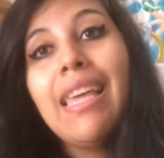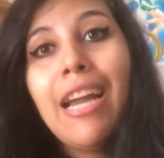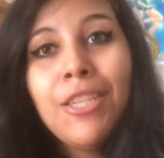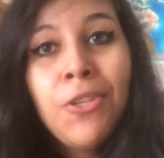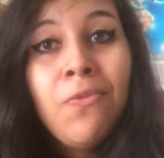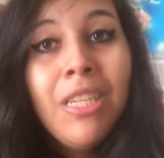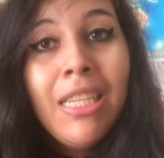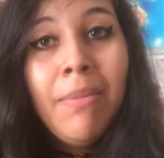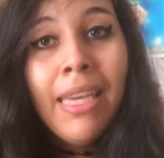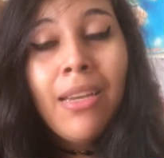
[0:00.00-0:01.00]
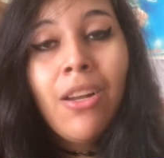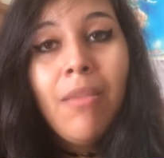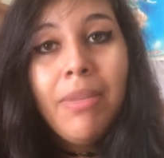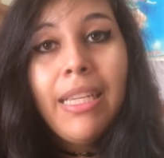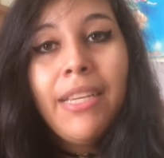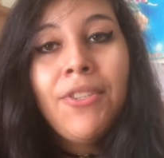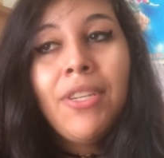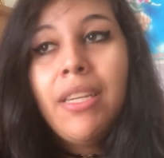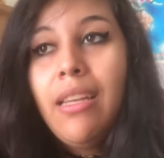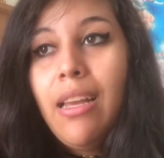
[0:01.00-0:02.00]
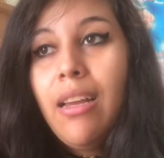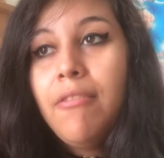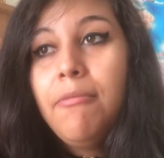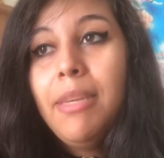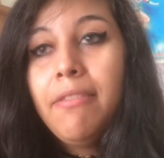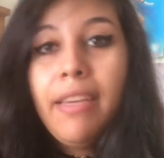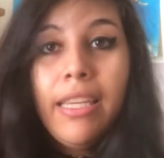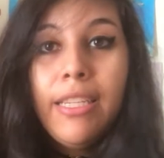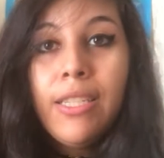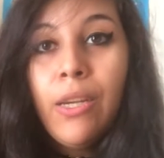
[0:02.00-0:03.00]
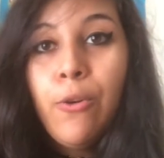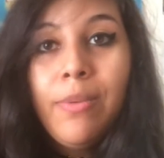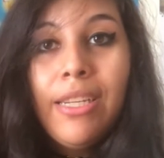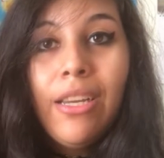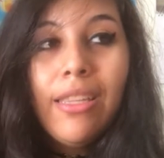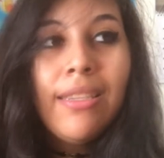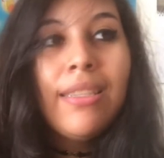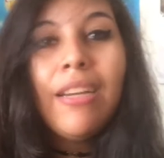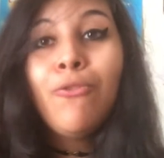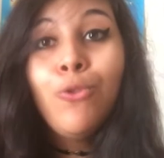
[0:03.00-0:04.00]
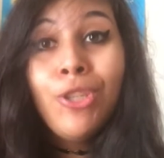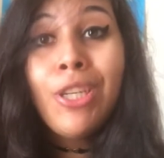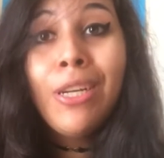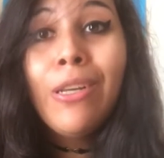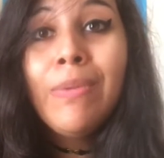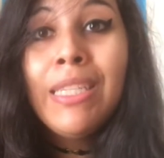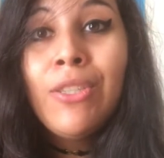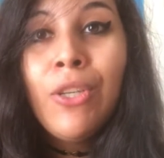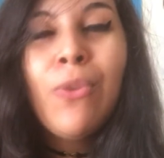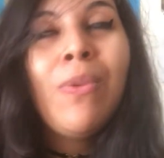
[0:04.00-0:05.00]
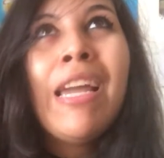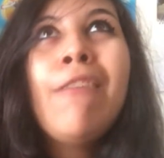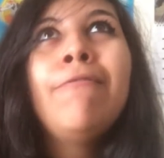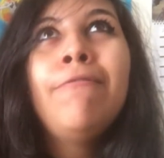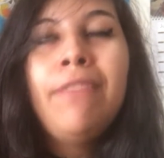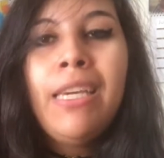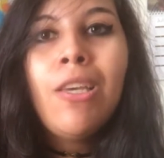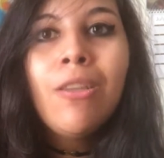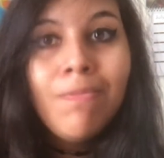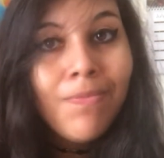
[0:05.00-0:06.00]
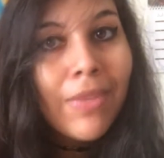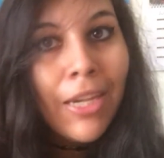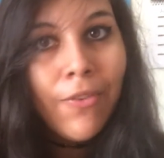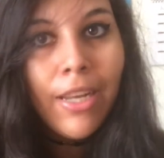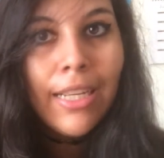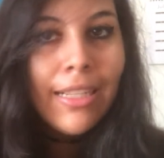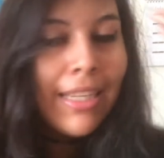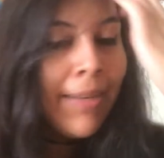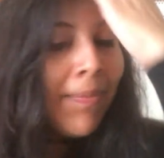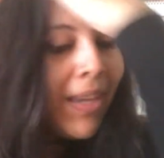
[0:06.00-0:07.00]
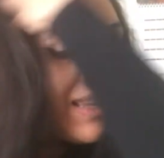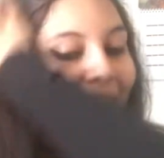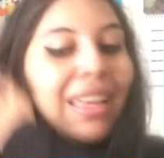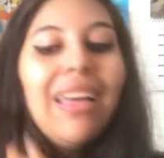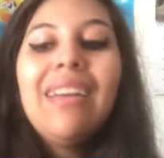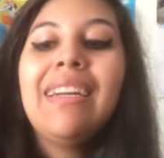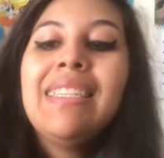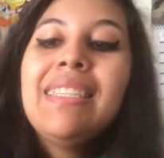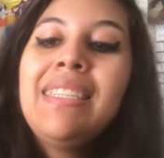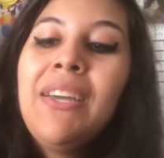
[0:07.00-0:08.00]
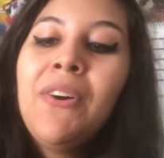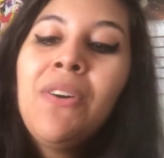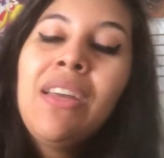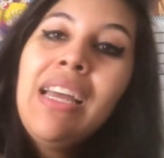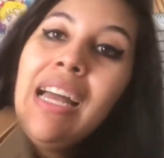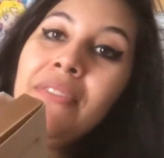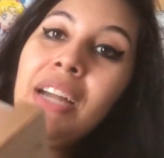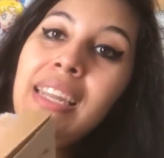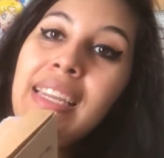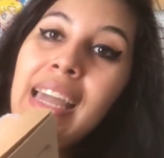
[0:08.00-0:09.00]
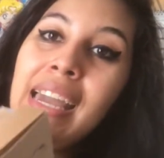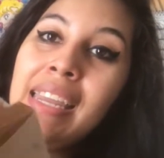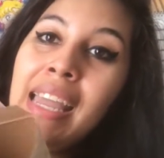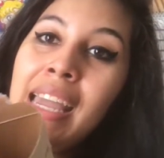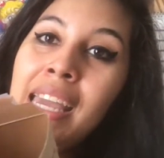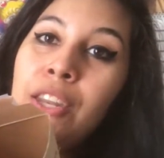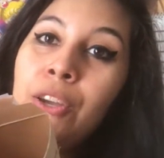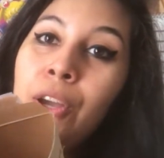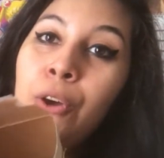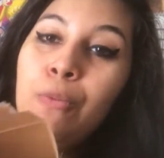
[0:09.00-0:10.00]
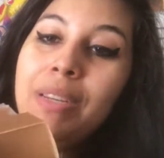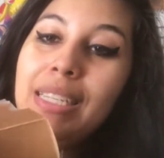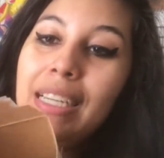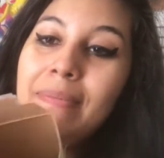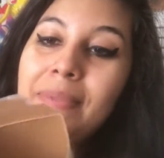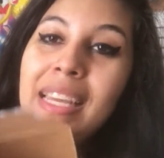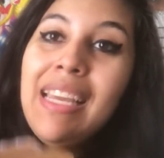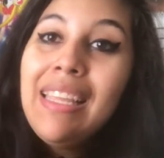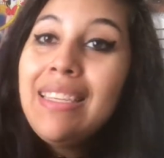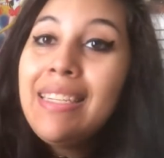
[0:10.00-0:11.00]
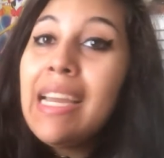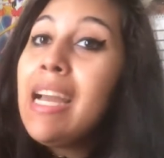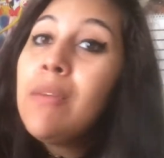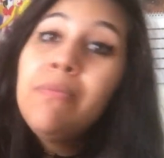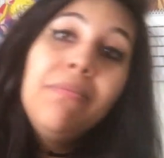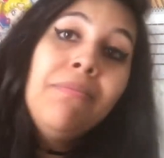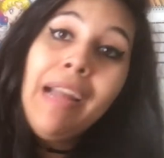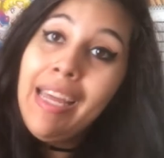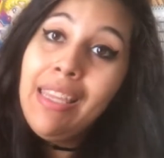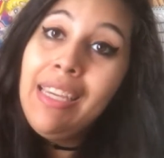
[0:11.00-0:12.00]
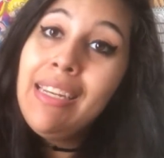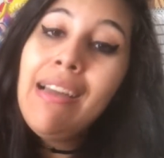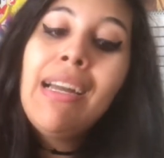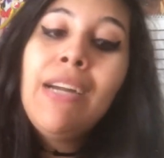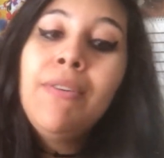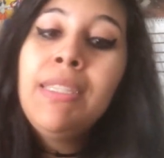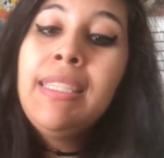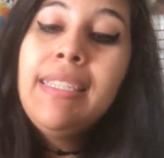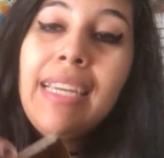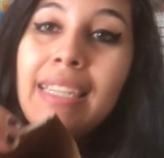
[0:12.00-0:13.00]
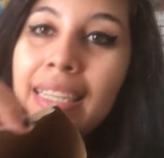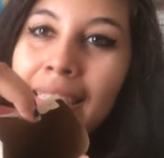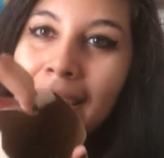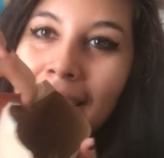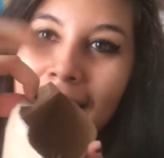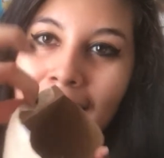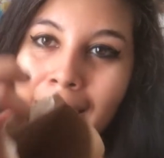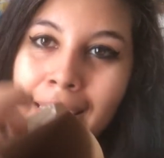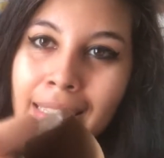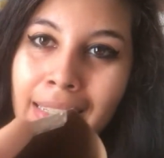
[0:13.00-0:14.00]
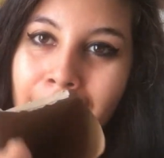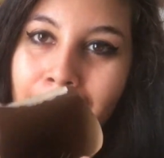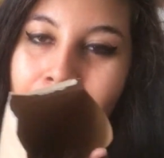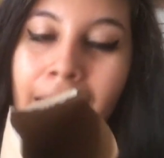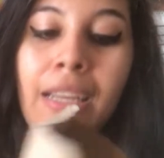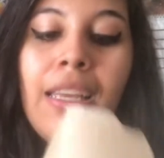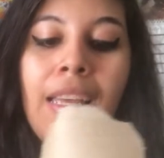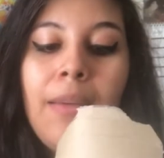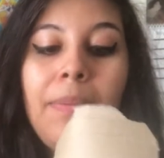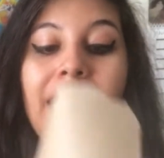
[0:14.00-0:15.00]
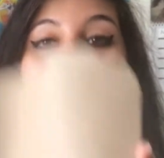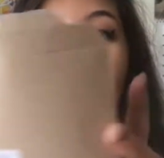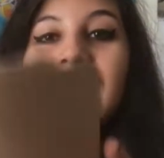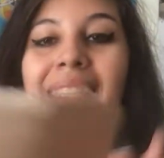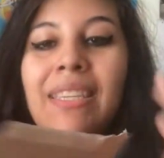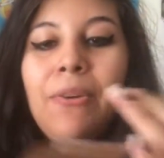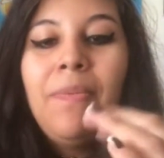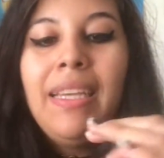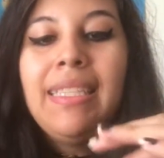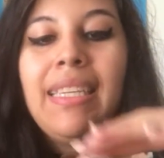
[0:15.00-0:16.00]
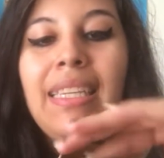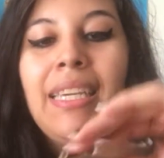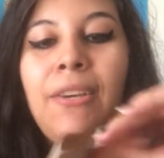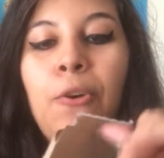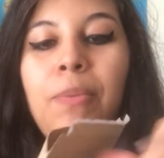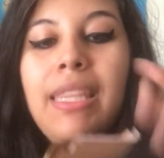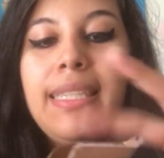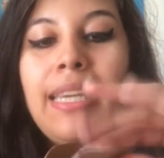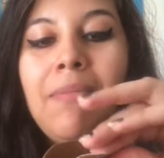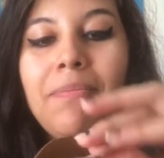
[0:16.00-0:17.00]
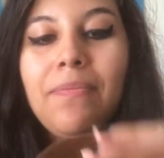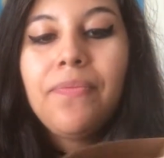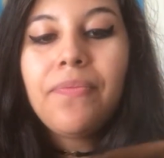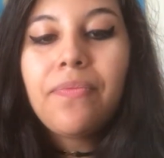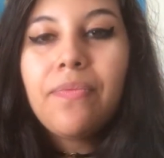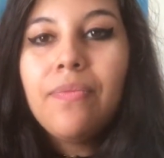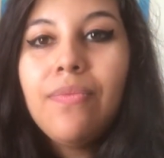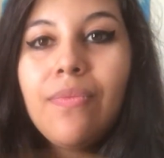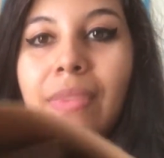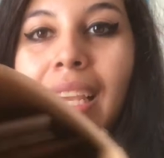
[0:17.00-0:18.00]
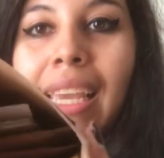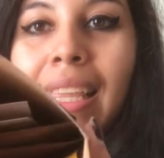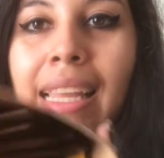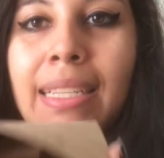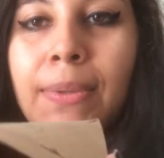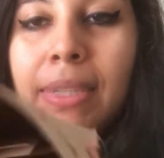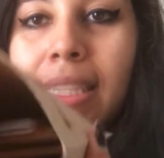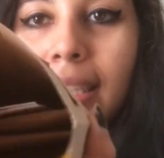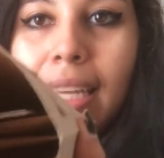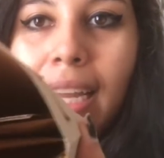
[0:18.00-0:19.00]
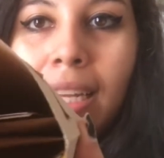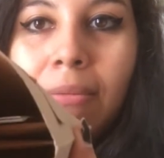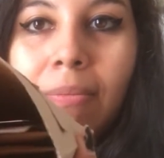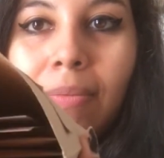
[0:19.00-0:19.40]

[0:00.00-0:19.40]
I should really make a compilation of me failing to open all this stuff, which I always do without fail, ironically. Alright, so I've gone ahead and opened up the tab badly, not how it's intended. As you can see, it's still on there. But yeah, so basically you open this up, and that's what's inside.